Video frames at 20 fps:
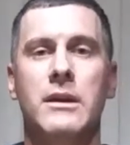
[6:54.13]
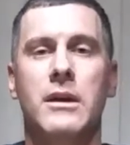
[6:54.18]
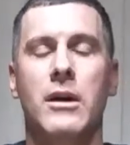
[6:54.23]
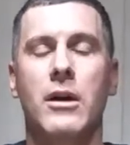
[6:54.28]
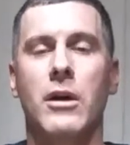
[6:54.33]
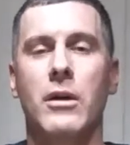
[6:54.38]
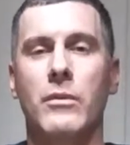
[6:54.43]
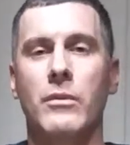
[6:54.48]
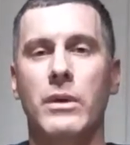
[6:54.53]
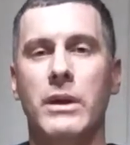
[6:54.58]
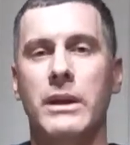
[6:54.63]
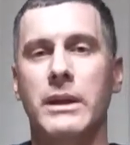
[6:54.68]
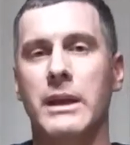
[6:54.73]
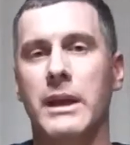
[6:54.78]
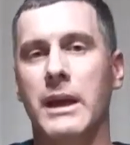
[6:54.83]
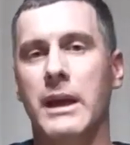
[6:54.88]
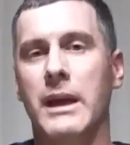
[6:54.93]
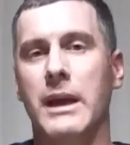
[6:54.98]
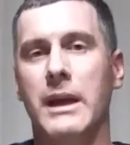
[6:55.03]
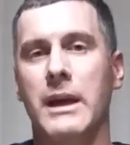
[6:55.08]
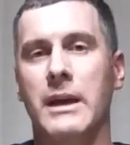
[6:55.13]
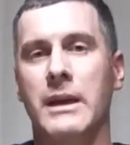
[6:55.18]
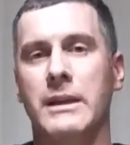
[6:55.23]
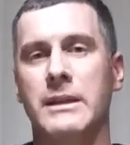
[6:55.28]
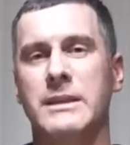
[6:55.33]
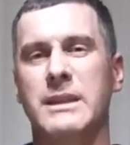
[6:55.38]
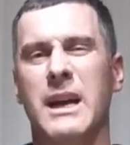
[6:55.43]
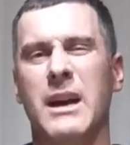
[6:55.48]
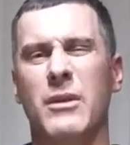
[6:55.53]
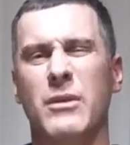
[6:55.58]
are when
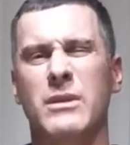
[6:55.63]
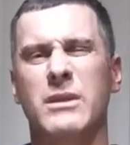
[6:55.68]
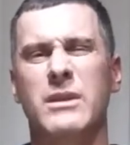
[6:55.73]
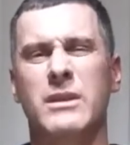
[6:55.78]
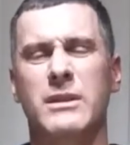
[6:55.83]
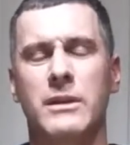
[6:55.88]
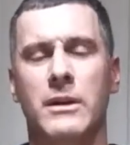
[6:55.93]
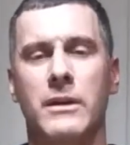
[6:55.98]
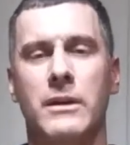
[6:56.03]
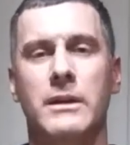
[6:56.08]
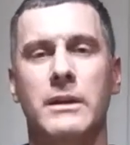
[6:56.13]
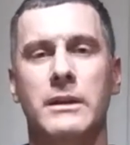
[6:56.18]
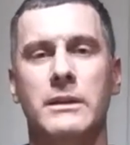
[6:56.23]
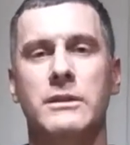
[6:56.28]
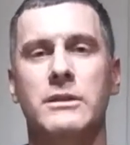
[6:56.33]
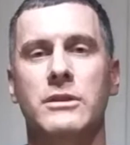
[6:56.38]
it's hours of darkness.